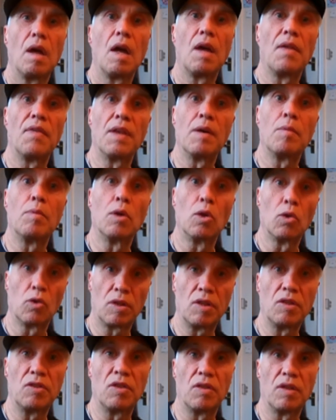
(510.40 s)
And they will
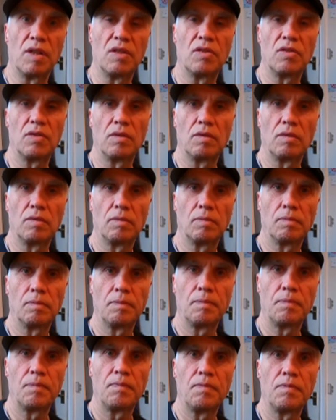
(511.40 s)
look into this
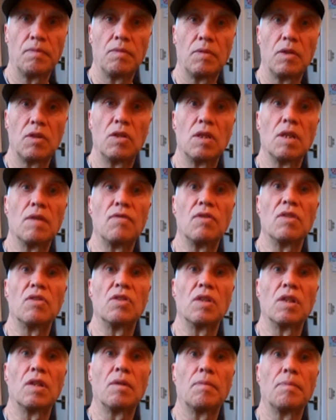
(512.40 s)
to see if
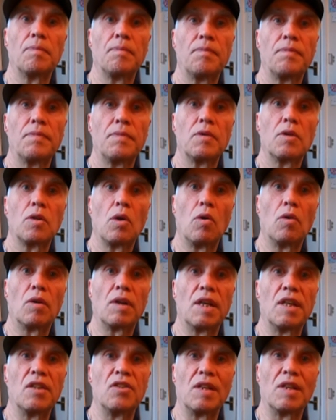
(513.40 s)
there's a court
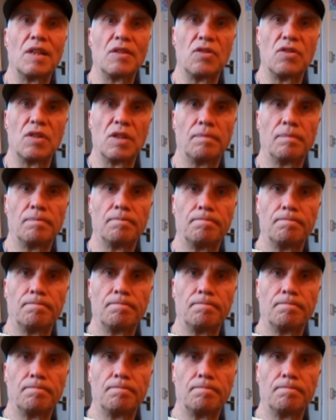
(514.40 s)
case to answer.